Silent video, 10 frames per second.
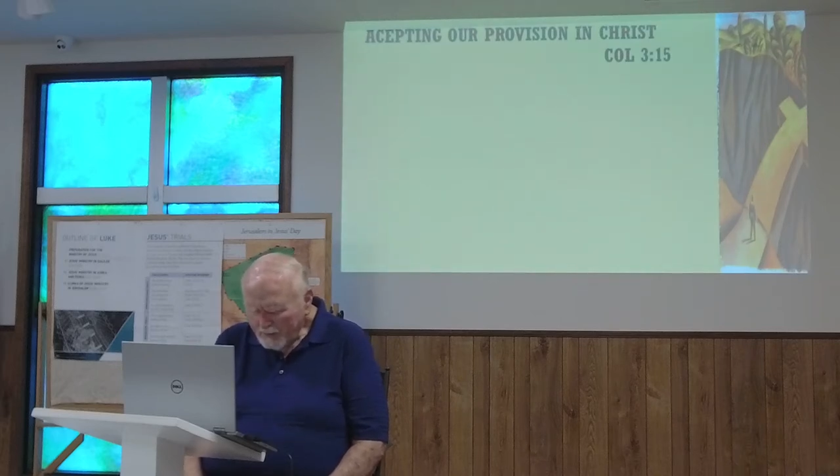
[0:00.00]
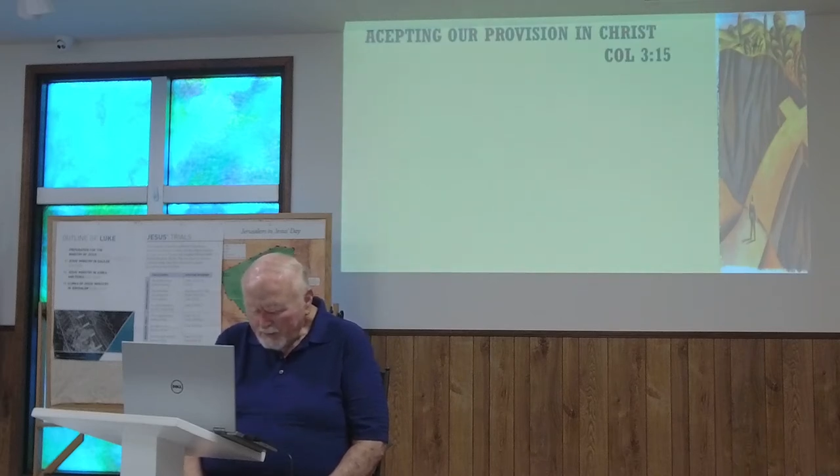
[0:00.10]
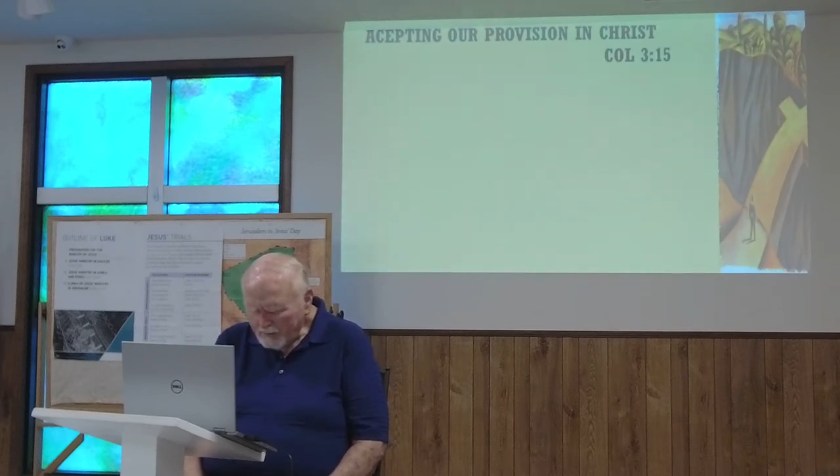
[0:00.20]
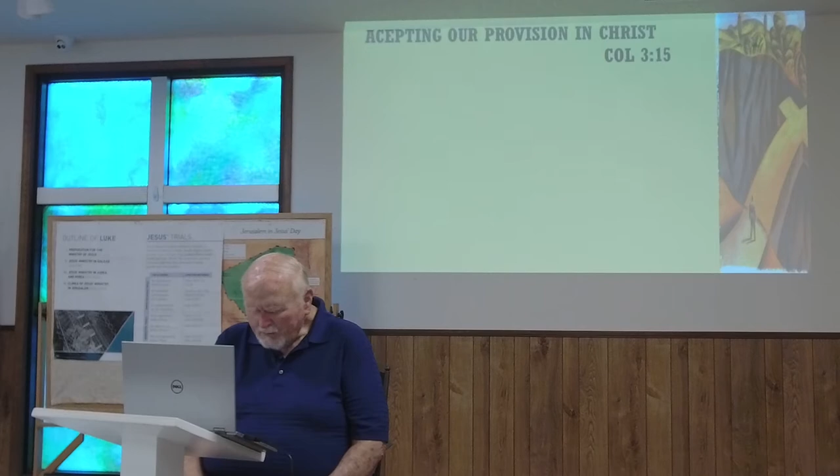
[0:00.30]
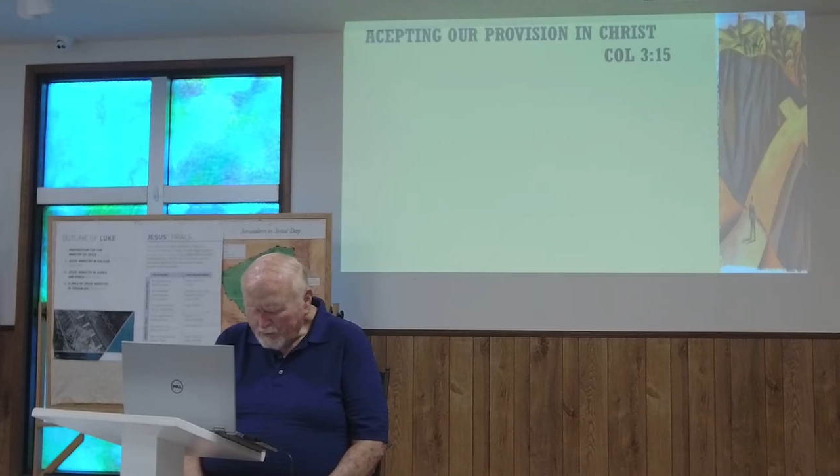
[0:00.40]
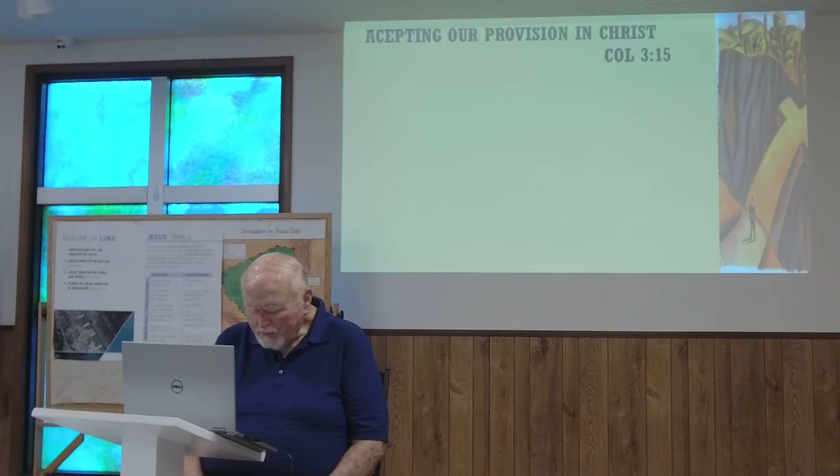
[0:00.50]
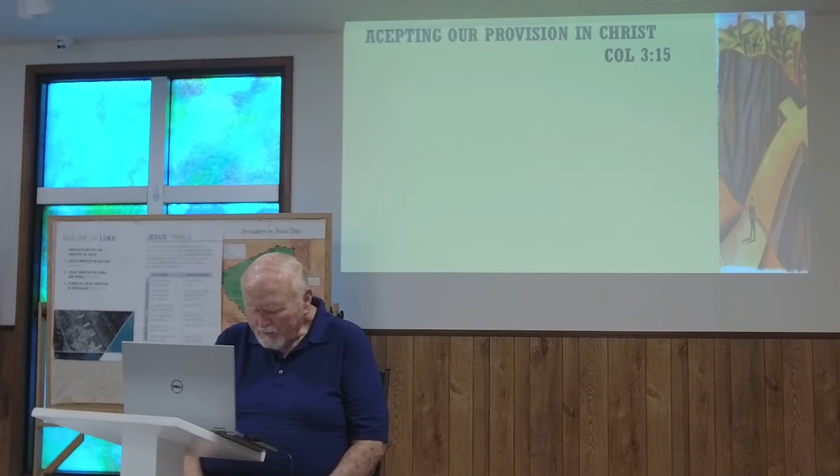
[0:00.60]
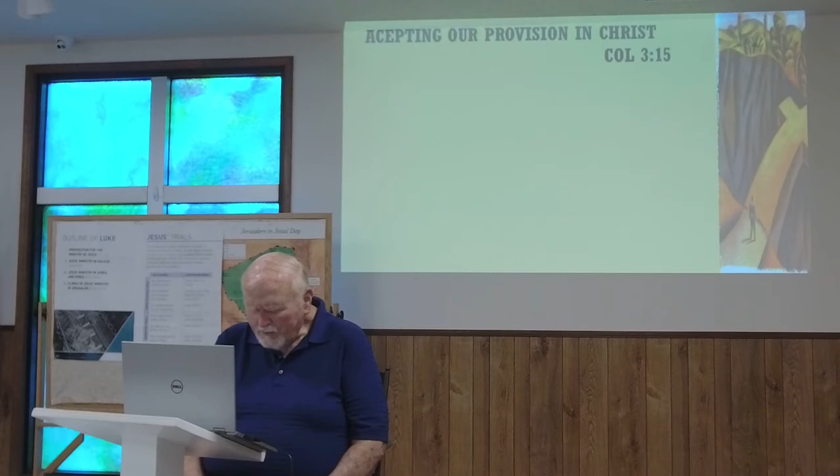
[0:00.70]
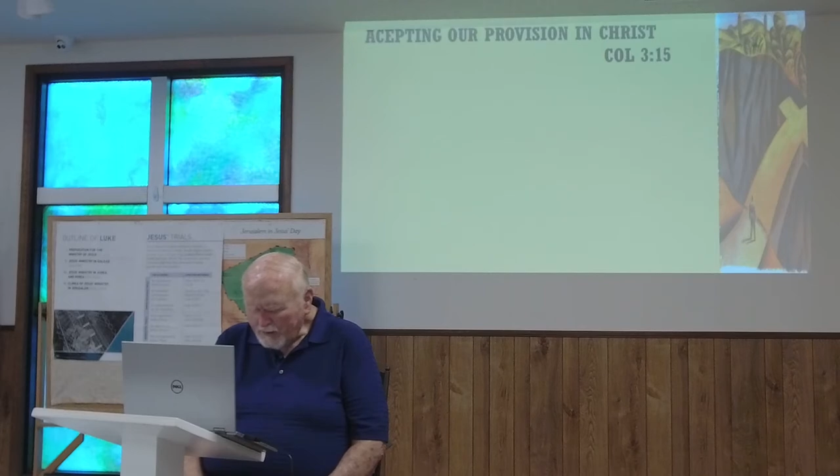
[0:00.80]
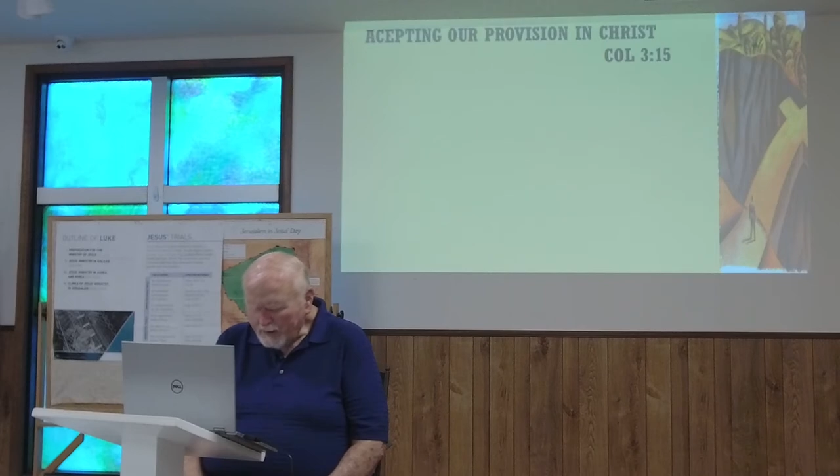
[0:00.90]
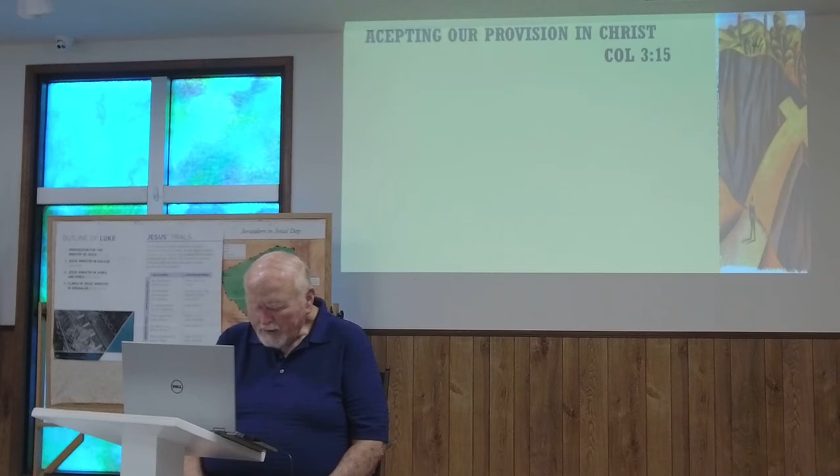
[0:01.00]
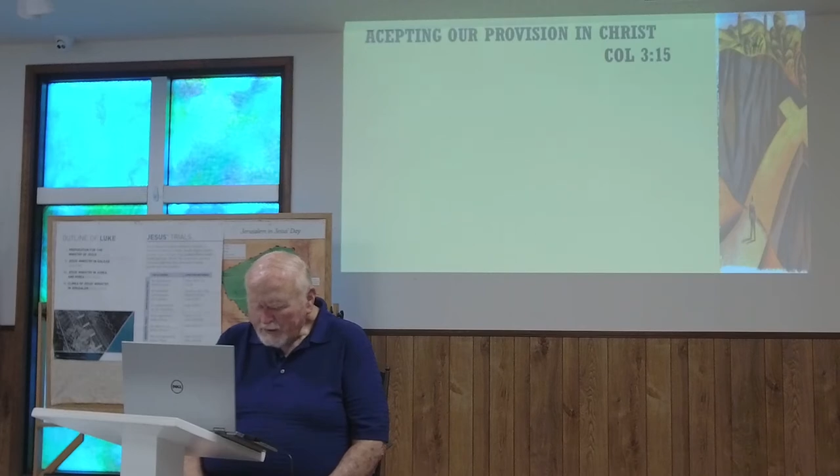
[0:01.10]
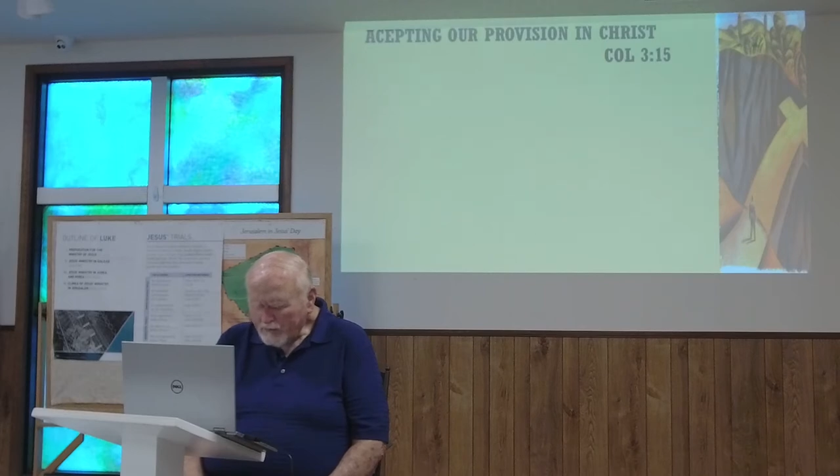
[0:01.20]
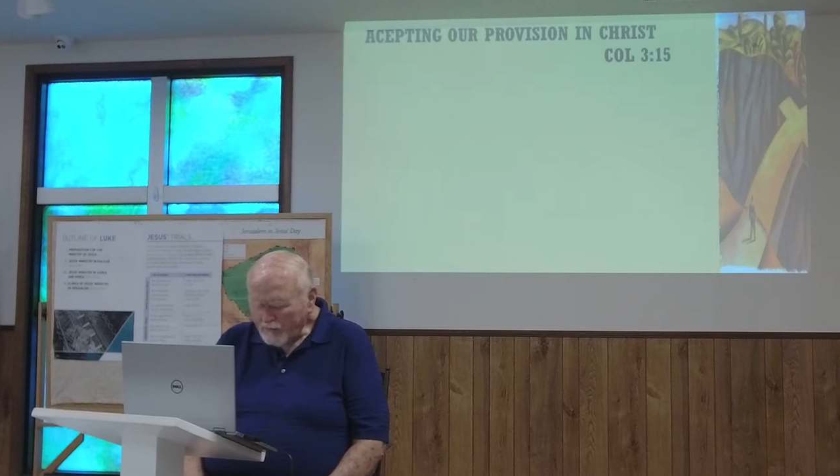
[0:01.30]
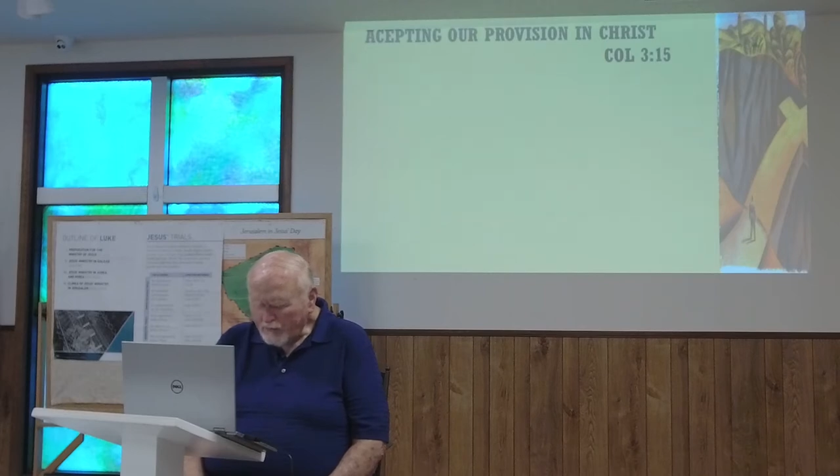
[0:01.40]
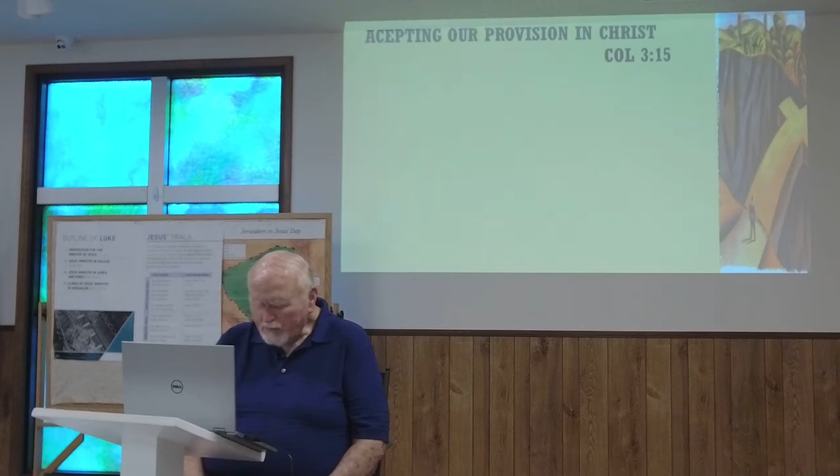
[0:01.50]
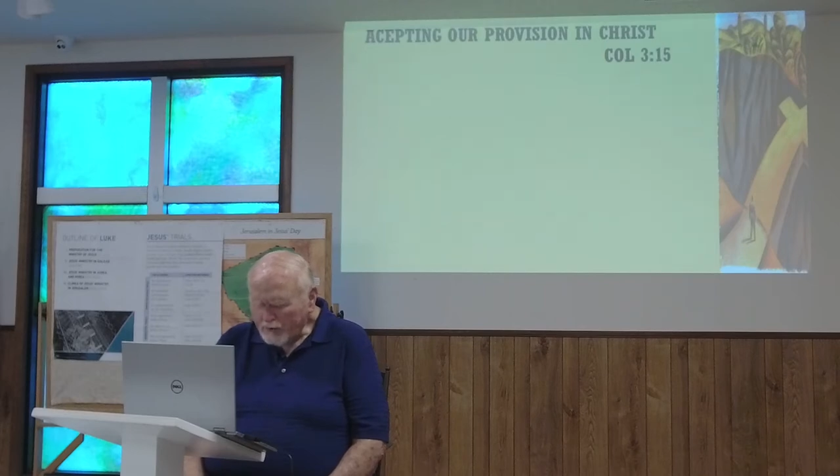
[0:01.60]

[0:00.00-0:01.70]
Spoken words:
and we'll give thanks for